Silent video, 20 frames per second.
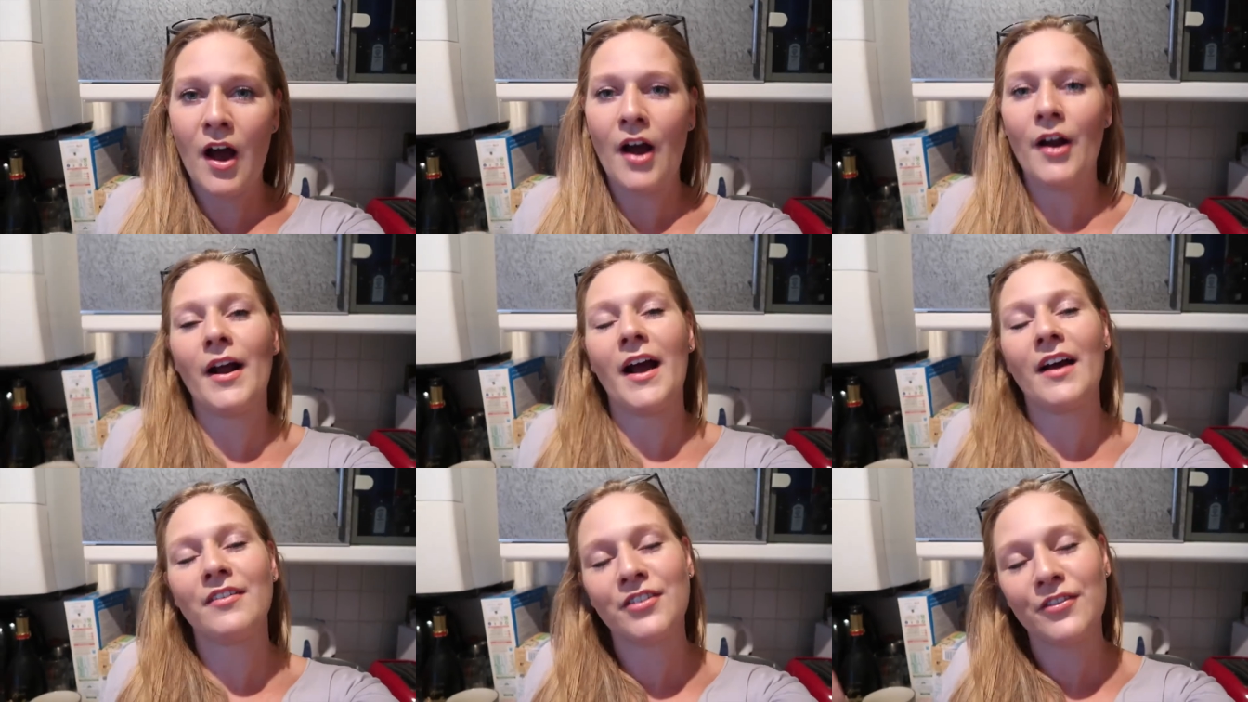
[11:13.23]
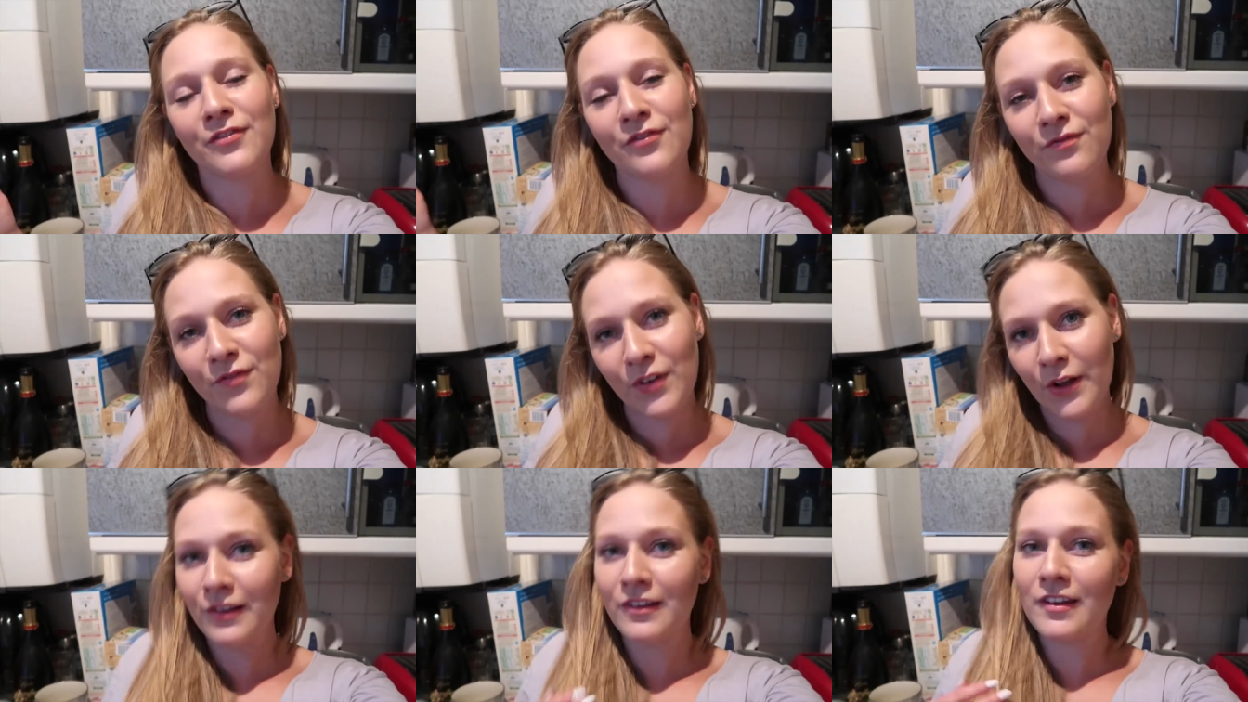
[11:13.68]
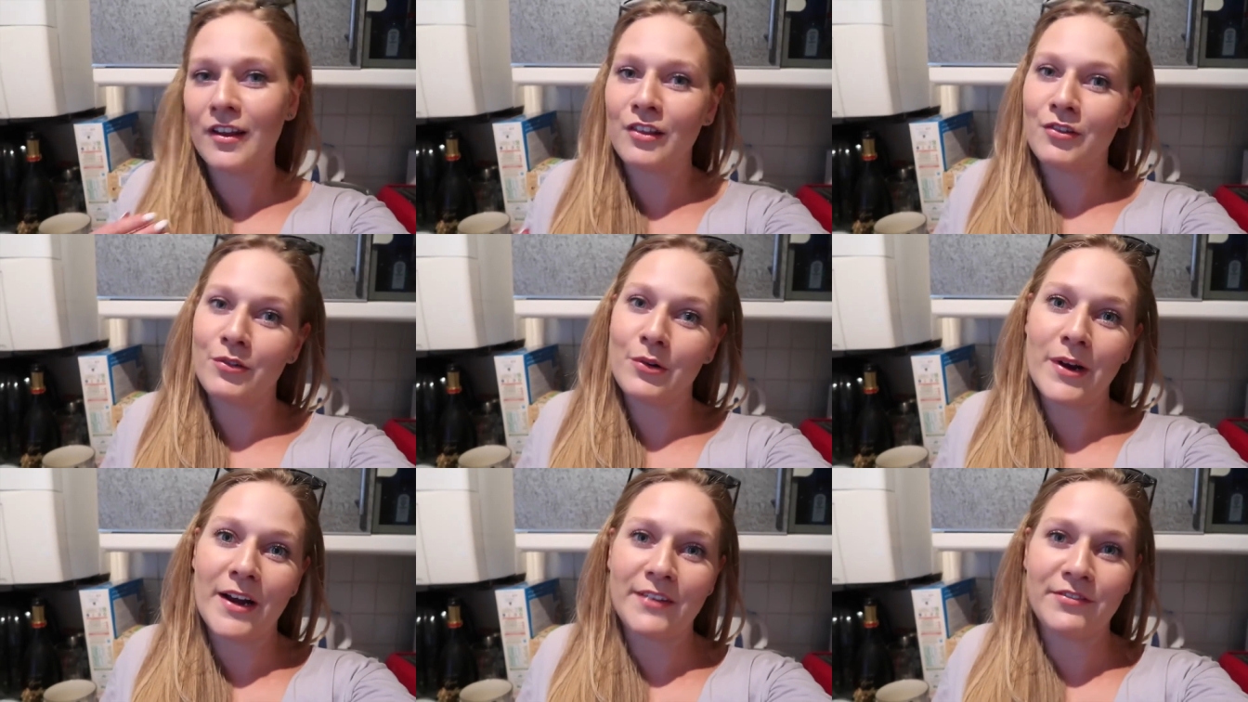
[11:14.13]
don't have to filter
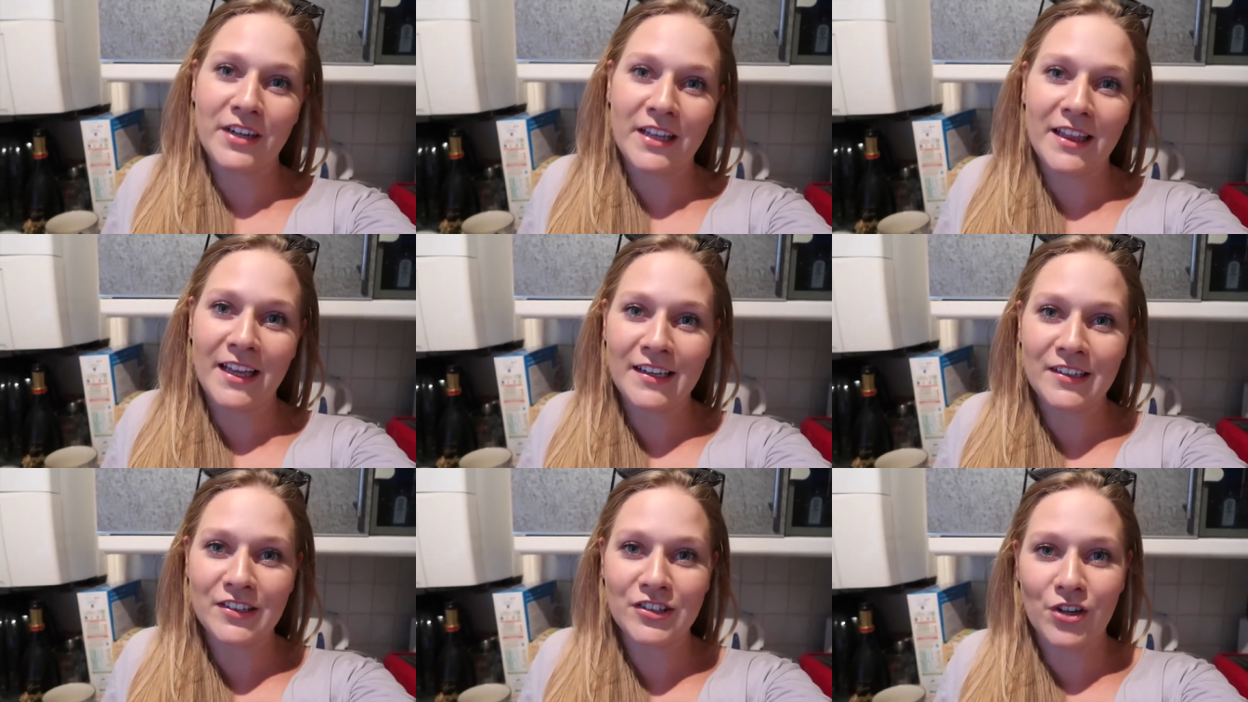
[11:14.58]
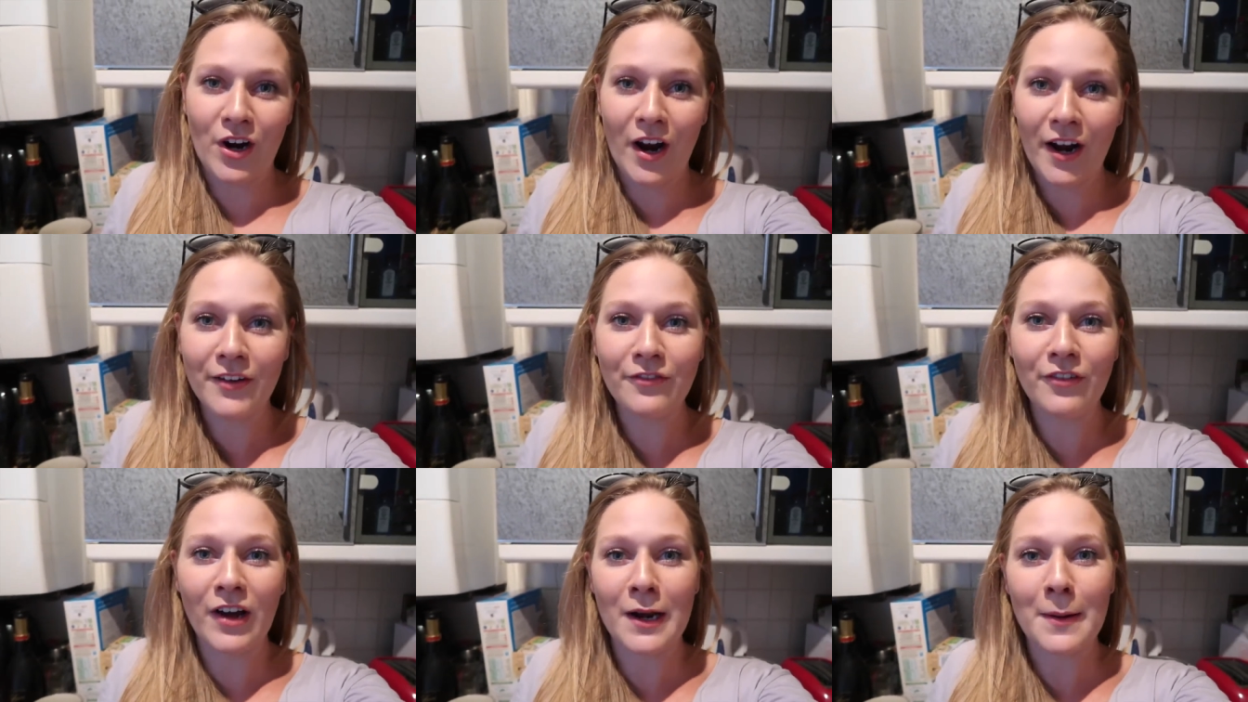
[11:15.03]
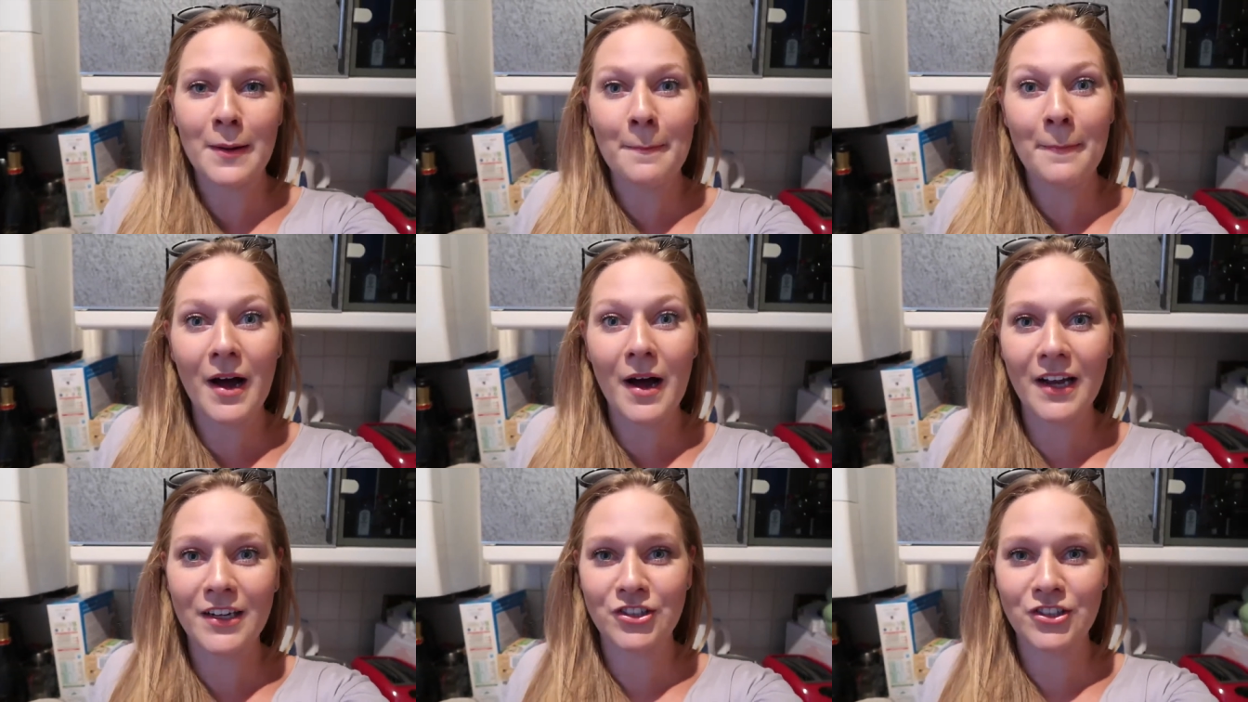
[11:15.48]
through everything to try and find
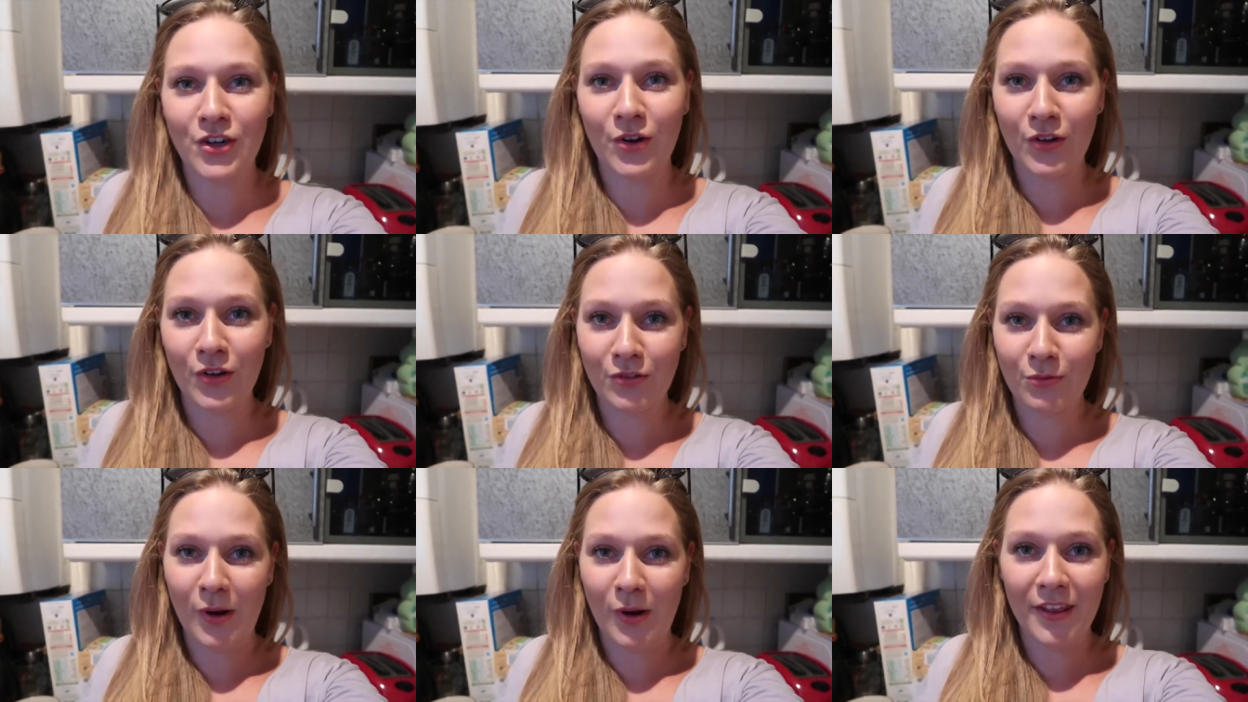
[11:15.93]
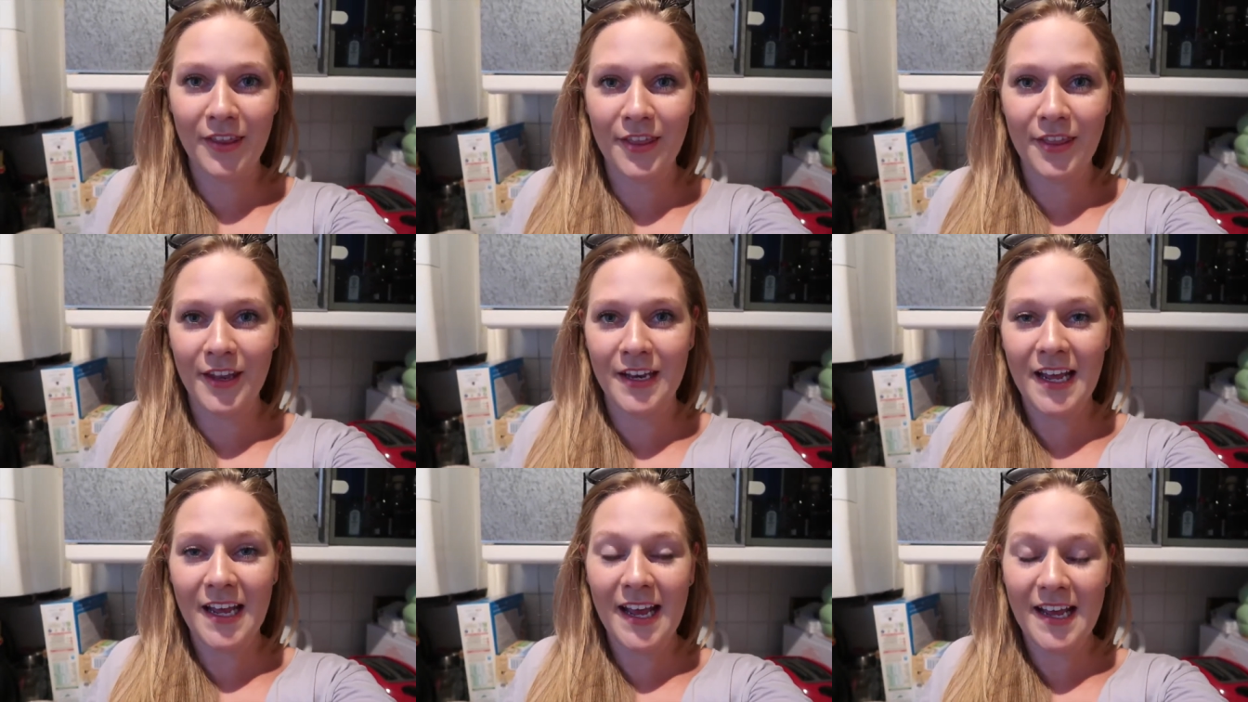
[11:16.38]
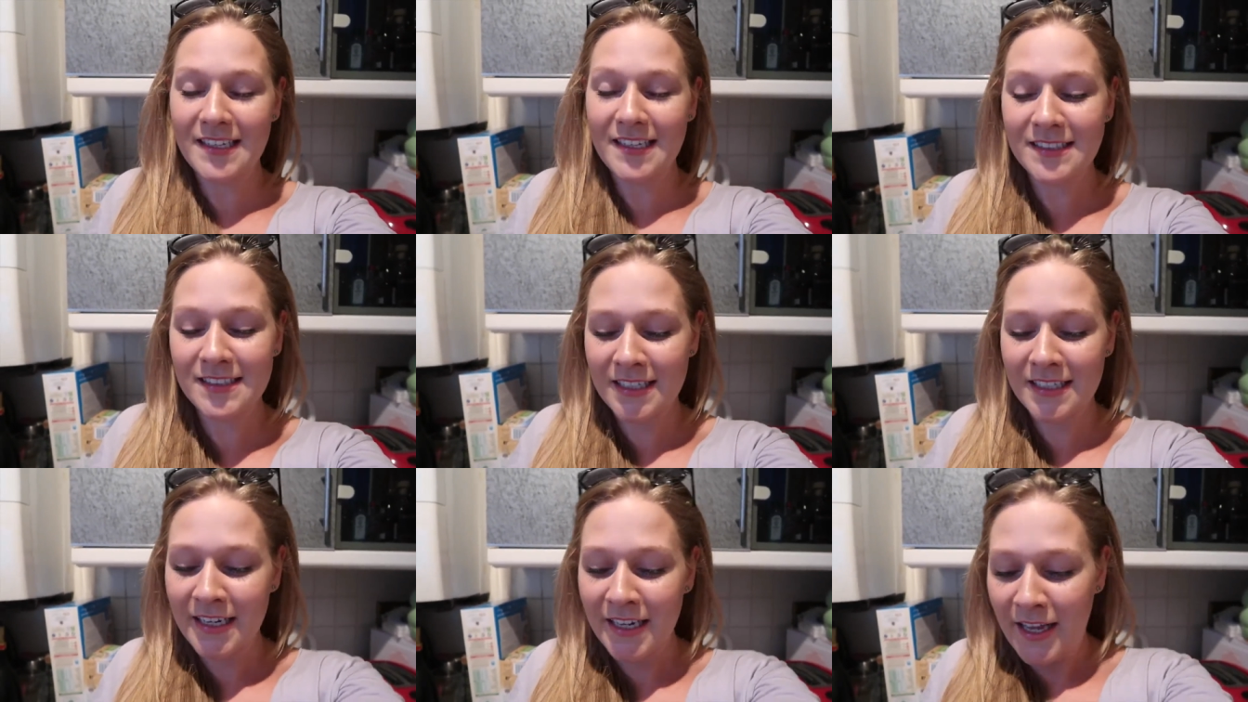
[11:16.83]
my shots rather than
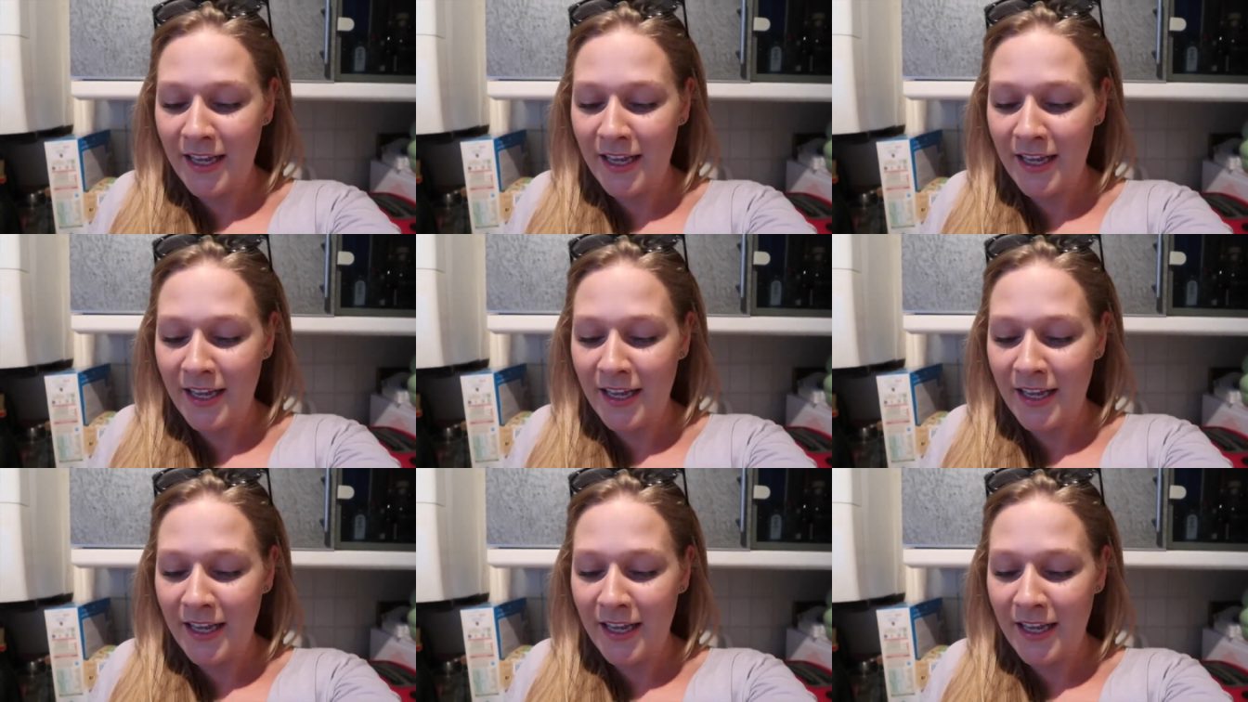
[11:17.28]
his.